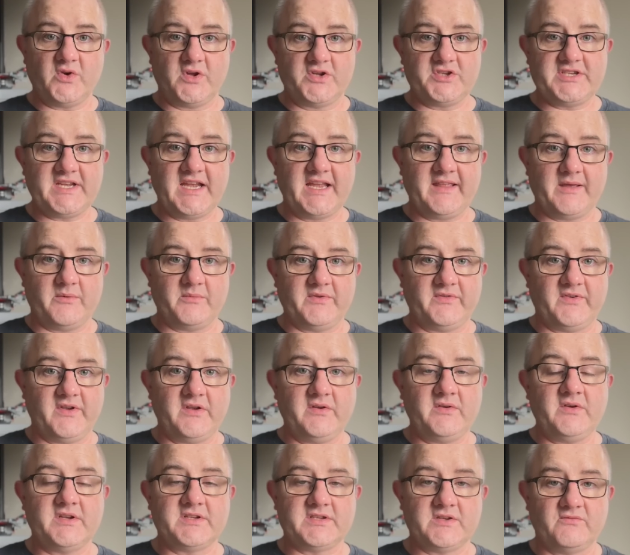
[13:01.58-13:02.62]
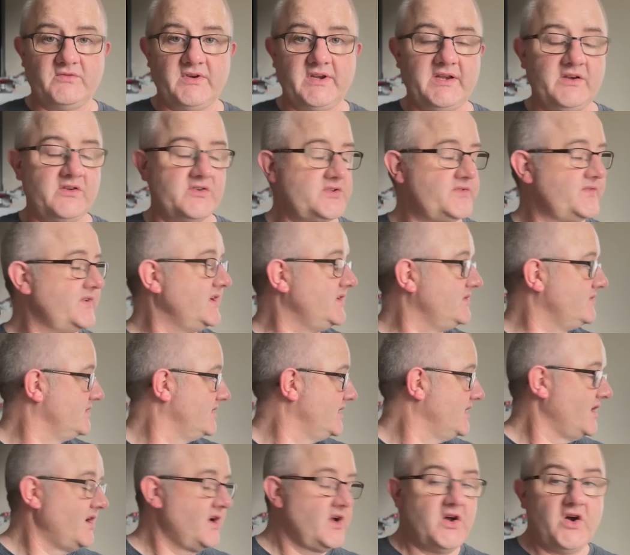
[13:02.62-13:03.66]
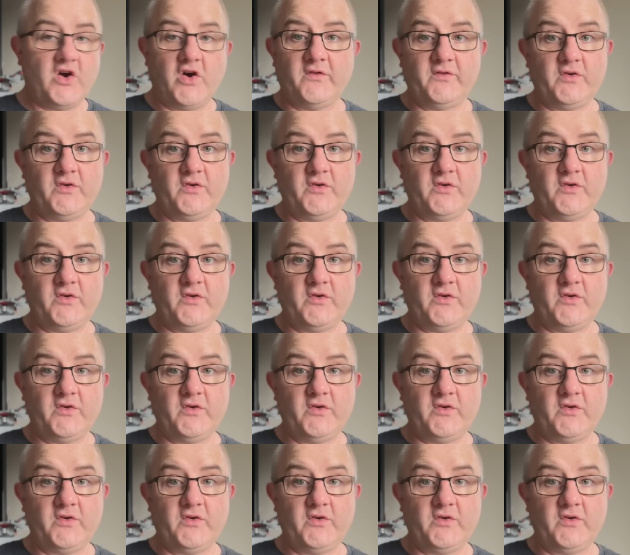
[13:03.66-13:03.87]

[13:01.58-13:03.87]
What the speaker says: I'd share that with you. It's a really nice view of